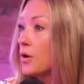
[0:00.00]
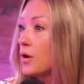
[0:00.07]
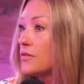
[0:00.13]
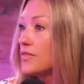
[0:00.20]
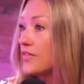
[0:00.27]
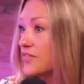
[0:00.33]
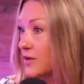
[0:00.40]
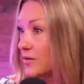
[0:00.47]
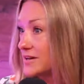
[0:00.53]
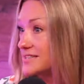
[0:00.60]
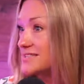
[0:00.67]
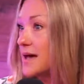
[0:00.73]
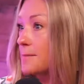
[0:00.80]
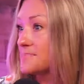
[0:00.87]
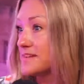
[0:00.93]
that they'll
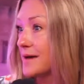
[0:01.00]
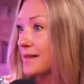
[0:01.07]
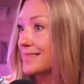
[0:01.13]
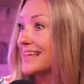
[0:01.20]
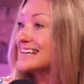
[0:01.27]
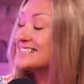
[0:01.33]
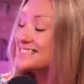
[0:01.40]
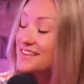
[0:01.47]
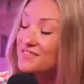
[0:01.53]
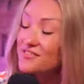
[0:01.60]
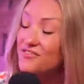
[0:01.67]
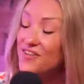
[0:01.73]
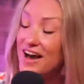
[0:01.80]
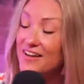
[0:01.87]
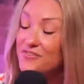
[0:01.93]
accept wow. it. Less than
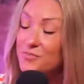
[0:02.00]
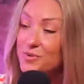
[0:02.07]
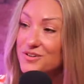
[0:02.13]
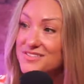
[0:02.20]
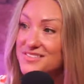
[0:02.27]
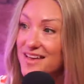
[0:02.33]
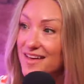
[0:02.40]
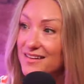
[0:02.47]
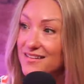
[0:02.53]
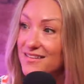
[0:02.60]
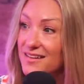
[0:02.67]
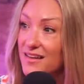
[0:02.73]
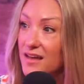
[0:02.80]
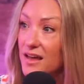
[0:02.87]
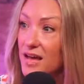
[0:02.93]
5%.
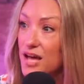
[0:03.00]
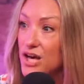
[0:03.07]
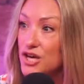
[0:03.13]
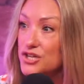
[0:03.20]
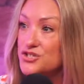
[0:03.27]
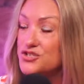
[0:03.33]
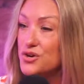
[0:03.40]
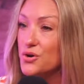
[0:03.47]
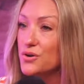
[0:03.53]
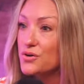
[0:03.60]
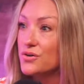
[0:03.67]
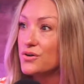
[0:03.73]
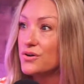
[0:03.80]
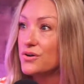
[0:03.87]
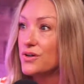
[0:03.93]

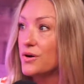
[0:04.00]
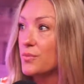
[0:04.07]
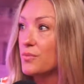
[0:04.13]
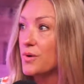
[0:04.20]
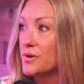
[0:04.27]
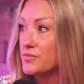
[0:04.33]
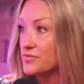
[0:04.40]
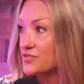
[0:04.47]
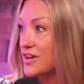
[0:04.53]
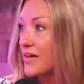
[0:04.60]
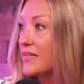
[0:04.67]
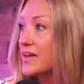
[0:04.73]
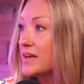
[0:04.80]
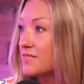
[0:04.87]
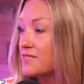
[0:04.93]
So when
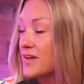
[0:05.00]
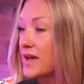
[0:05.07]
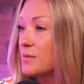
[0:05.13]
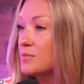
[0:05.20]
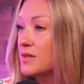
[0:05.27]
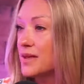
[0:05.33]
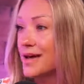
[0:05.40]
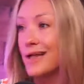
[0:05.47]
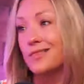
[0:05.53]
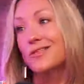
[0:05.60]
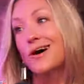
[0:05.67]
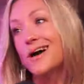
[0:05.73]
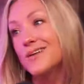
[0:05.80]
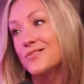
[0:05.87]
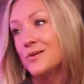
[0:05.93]
telling a family, a
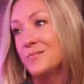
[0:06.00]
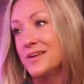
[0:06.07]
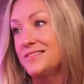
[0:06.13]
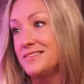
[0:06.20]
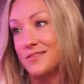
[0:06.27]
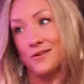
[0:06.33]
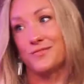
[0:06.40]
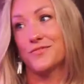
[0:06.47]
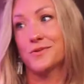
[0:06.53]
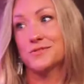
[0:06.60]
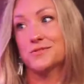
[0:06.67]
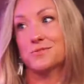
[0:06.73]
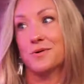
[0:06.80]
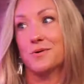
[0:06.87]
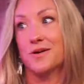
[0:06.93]
lot of them, it's their
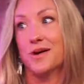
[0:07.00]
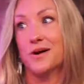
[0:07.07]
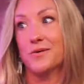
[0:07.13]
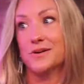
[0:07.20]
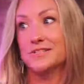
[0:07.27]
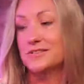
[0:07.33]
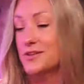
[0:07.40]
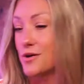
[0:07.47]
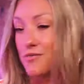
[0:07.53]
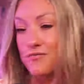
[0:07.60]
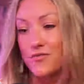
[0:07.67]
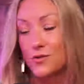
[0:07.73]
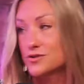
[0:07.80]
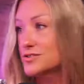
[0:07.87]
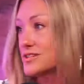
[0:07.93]
first rodeo, it's their
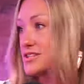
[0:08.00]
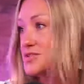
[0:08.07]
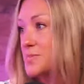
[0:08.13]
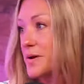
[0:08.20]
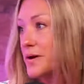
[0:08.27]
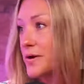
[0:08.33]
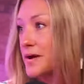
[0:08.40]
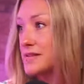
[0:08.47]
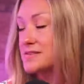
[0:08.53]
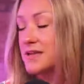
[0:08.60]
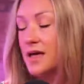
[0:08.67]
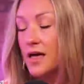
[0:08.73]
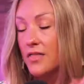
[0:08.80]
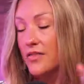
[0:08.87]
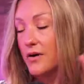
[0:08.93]
first experience.
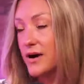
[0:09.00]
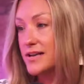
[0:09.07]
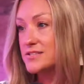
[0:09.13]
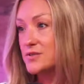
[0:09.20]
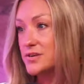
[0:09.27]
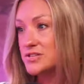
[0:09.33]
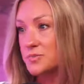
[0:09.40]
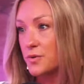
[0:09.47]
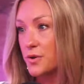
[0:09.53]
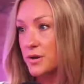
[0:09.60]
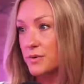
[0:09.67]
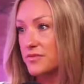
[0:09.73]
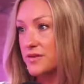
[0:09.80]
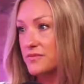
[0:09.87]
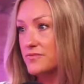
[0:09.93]
Their heads are exploding
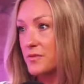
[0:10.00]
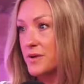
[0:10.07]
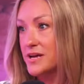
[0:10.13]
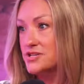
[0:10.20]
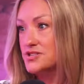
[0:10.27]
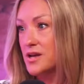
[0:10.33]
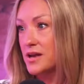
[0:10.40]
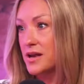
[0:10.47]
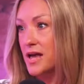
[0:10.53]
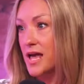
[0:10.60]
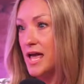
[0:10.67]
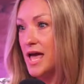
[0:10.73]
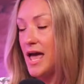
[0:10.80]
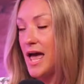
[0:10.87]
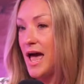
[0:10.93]
with information,
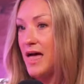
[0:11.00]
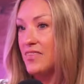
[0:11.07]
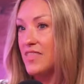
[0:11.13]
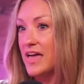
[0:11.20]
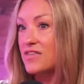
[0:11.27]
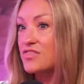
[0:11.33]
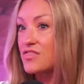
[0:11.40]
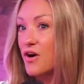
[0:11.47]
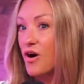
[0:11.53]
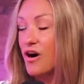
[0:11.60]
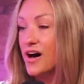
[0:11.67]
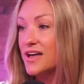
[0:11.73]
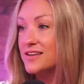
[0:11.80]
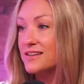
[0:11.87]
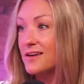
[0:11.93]
and they
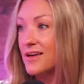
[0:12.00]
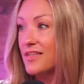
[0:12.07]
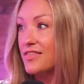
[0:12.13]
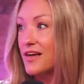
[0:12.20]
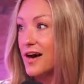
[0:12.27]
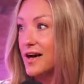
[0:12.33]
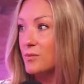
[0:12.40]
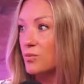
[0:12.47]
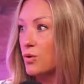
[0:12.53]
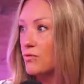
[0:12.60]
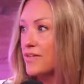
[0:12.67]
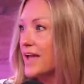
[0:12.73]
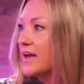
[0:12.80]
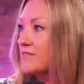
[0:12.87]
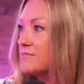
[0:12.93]
thought that well,
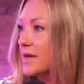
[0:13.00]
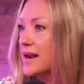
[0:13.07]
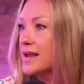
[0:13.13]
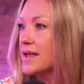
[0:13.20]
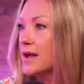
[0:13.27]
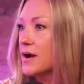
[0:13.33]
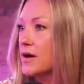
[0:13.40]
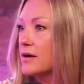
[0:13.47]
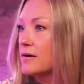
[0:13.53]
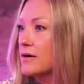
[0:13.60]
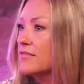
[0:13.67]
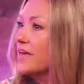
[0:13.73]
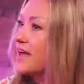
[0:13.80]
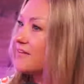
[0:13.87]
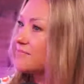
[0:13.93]
they have Medicare or
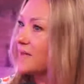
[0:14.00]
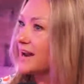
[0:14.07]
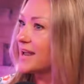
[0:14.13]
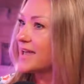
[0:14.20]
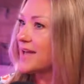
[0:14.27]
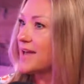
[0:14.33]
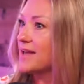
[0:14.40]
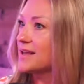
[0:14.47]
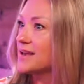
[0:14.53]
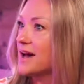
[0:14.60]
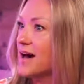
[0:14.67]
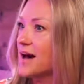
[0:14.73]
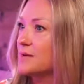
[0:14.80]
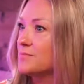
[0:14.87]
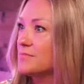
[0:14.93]
they have Medicaid.
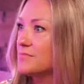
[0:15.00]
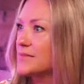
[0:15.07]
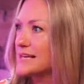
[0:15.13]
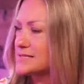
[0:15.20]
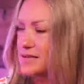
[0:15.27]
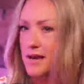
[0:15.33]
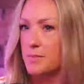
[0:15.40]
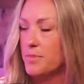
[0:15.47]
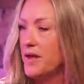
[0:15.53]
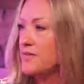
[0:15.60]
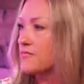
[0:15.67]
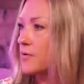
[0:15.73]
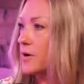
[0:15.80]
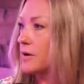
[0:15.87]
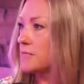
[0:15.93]
Um, that's going to pay
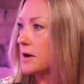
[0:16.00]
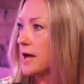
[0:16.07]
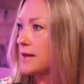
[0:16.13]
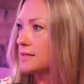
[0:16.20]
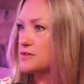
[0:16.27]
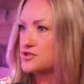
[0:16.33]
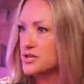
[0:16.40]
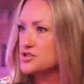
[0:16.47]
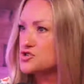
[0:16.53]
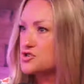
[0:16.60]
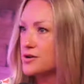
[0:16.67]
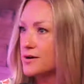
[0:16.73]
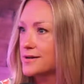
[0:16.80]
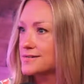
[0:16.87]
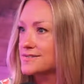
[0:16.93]
for it, right? There's
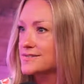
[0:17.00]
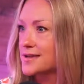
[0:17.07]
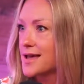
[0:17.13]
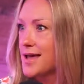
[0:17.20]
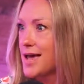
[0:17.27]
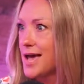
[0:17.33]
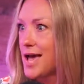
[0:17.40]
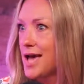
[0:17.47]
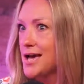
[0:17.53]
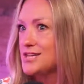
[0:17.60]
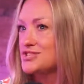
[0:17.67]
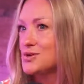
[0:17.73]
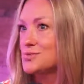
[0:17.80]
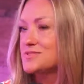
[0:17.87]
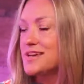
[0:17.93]
insurance. Right.
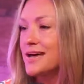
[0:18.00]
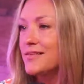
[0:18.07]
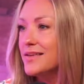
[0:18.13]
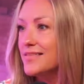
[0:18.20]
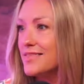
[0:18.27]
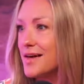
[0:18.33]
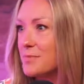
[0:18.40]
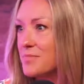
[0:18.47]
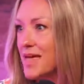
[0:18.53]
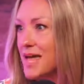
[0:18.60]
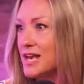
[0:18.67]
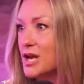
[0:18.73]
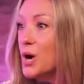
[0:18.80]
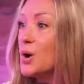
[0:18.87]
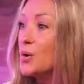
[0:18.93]
So telling them that
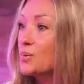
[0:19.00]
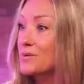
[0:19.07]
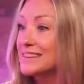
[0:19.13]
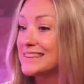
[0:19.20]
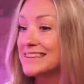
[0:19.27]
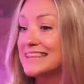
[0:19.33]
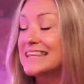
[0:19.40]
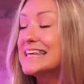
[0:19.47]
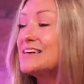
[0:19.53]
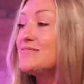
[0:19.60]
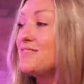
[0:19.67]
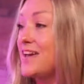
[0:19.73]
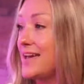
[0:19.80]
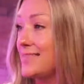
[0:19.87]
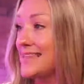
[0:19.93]
no,
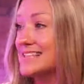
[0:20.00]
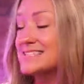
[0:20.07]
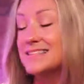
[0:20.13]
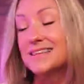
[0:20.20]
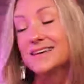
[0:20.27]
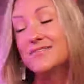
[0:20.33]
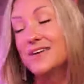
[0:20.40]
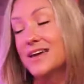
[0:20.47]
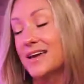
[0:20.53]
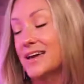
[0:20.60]
living that's living